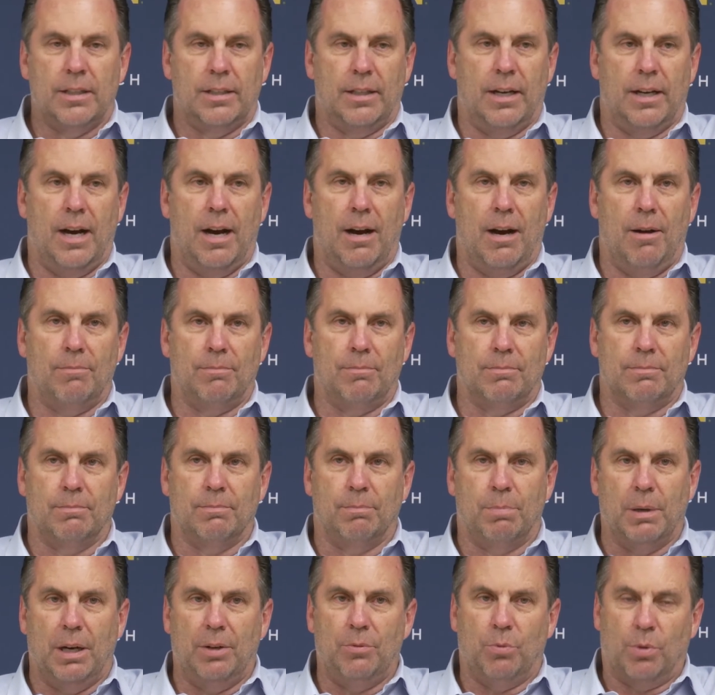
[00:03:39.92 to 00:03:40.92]

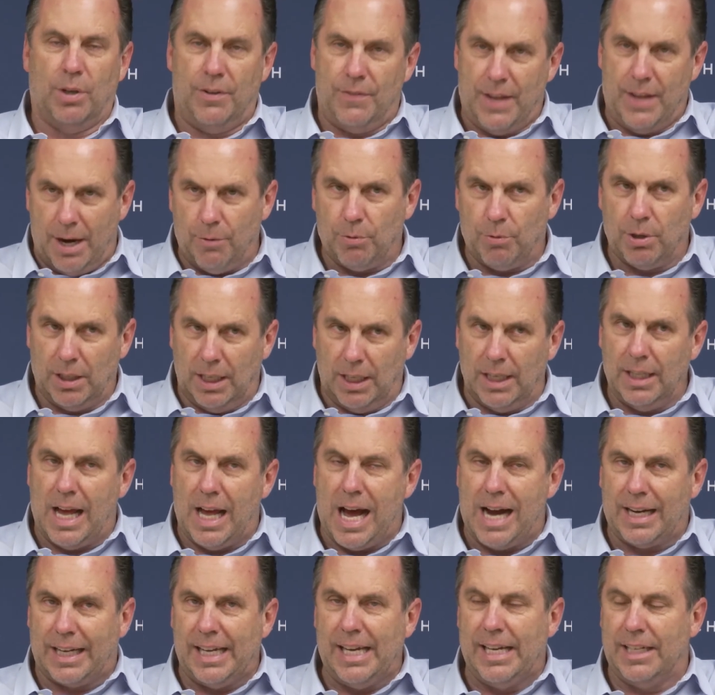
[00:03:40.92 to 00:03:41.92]
But when they really
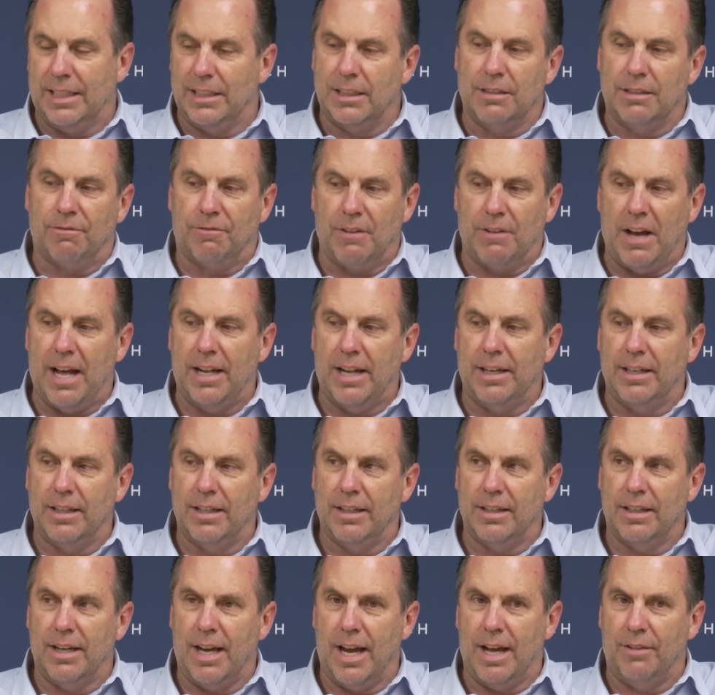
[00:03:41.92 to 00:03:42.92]
lock in and defend
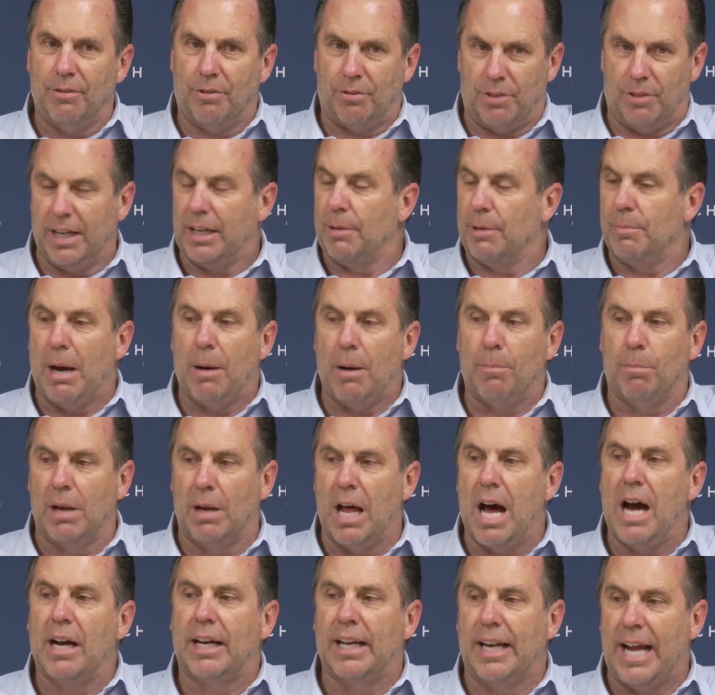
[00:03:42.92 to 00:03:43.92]
and think about
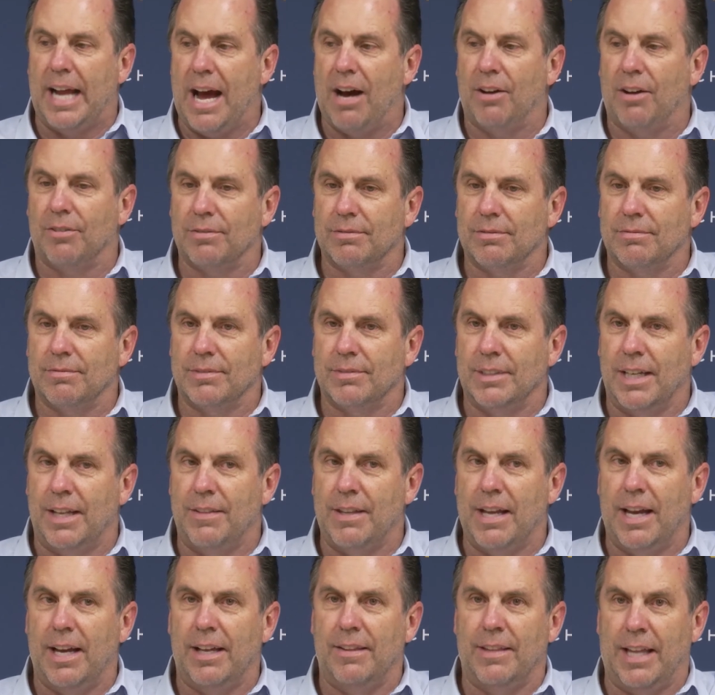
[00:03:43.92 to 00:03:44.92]
blocking out, and
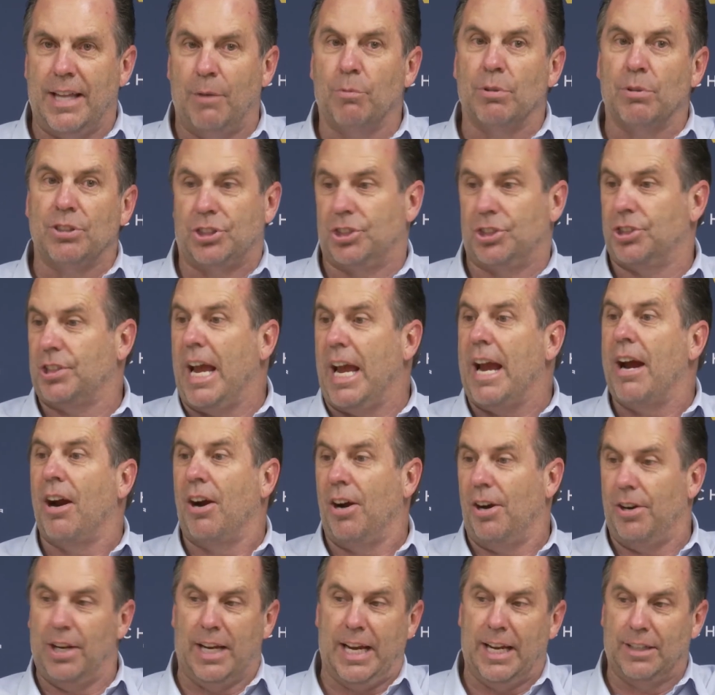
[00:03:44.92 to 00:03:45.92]
they were
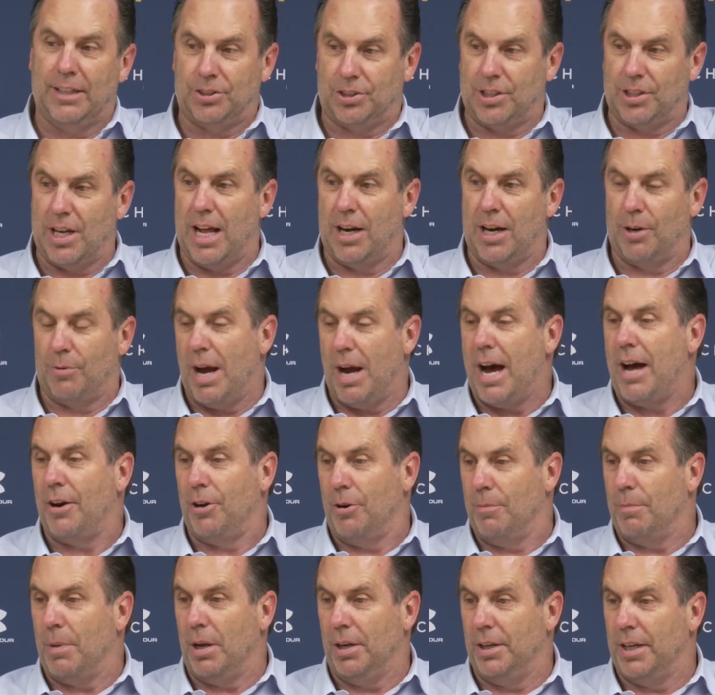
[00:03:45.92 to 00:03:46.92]
scared against
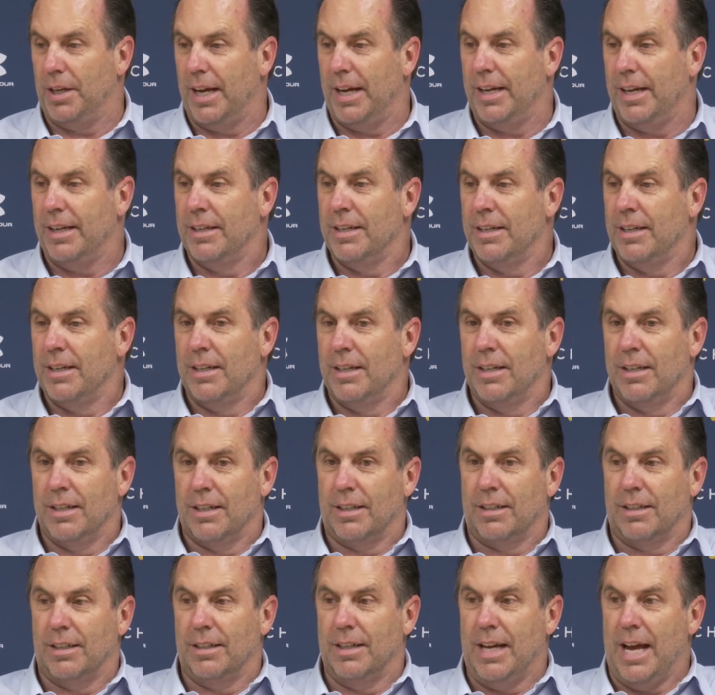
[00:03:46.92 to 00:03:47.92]
Colorado Monday,
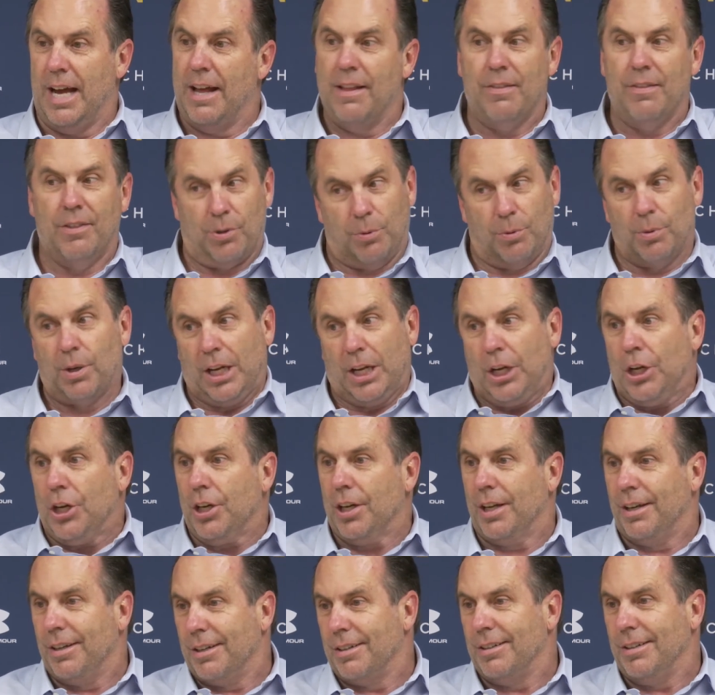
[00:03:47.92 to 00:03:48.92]
and they're really
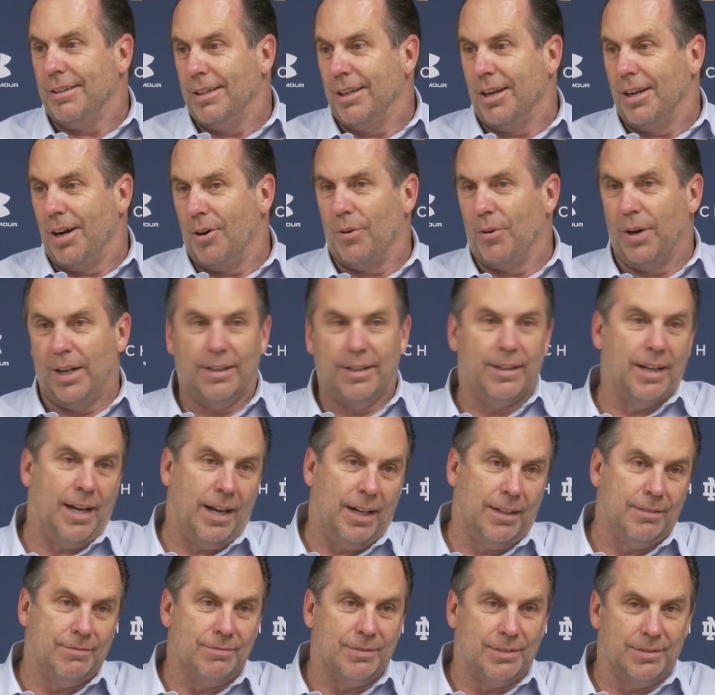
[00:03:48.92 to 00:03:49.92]
good, you know,
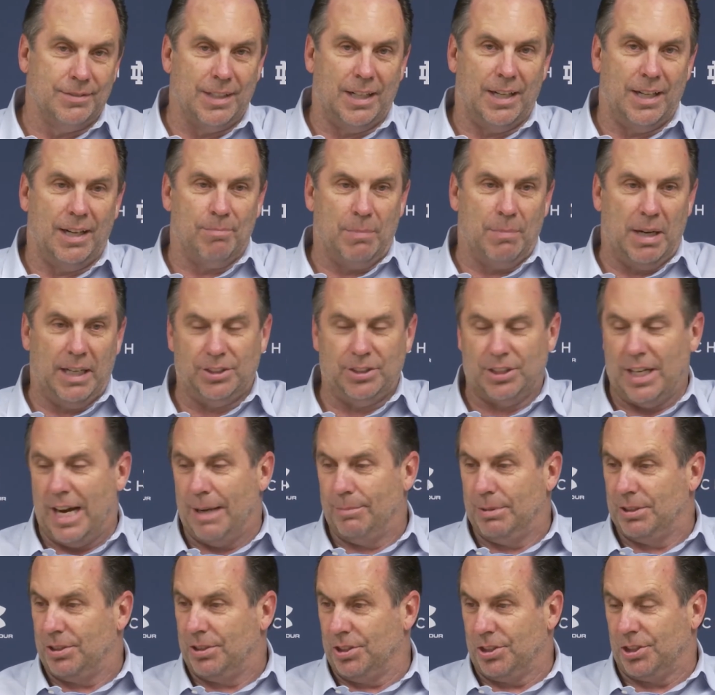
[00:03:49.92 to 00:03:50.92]
and my
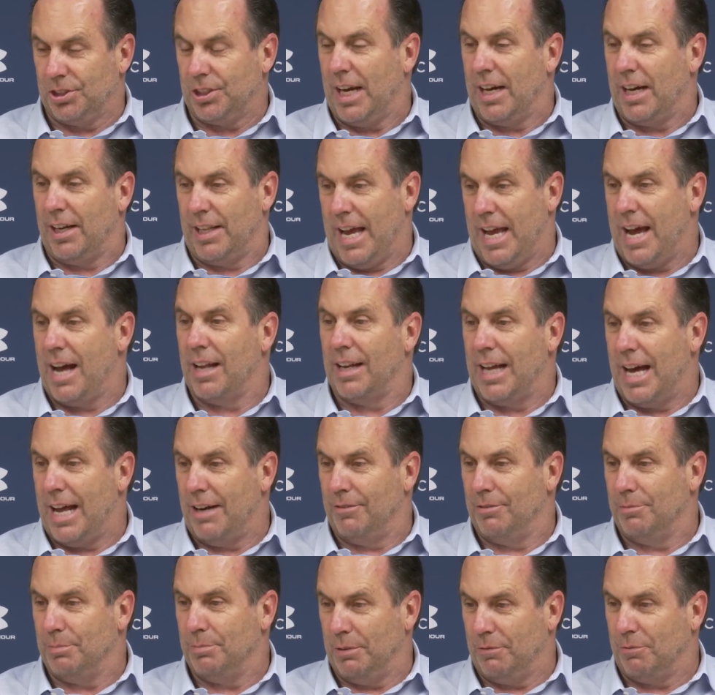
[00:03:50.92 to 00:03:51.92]
job is to scare the hell out
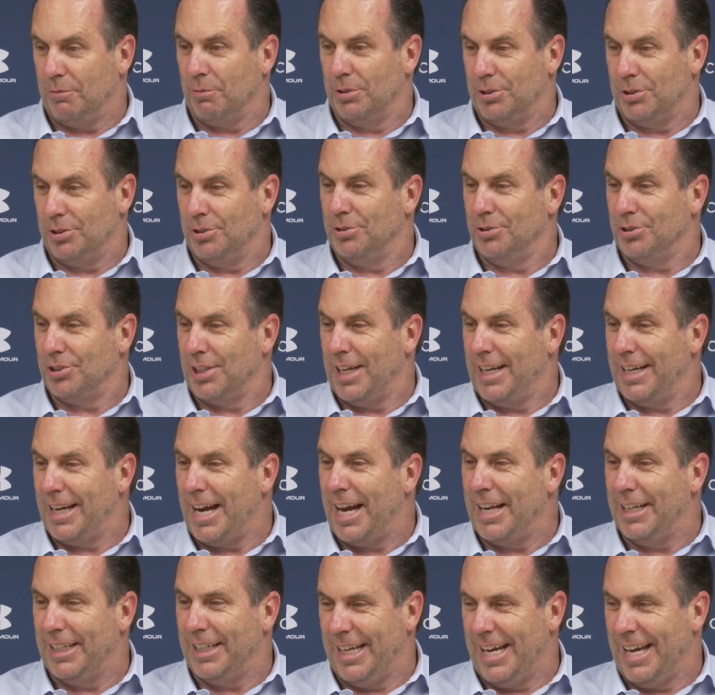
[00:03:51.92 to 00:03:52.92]
of them before Tuesday
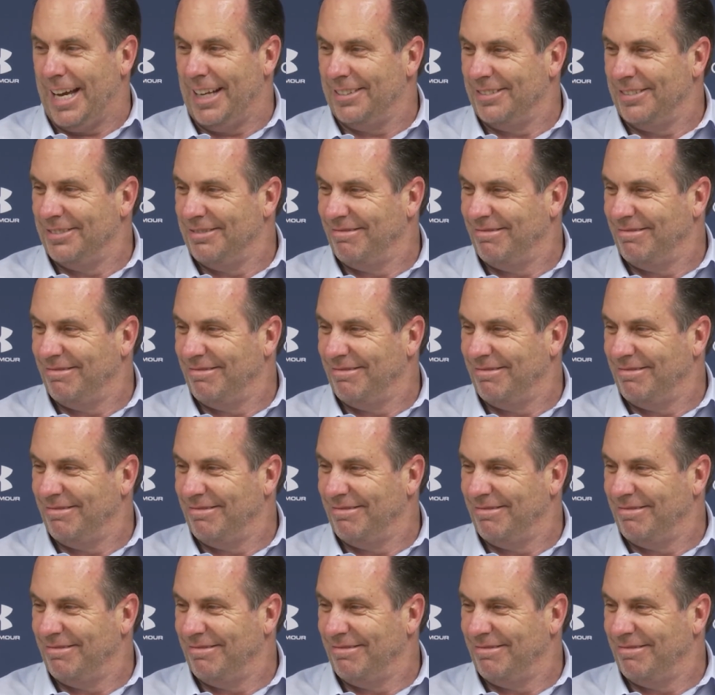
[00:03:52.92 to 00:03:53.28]
night again.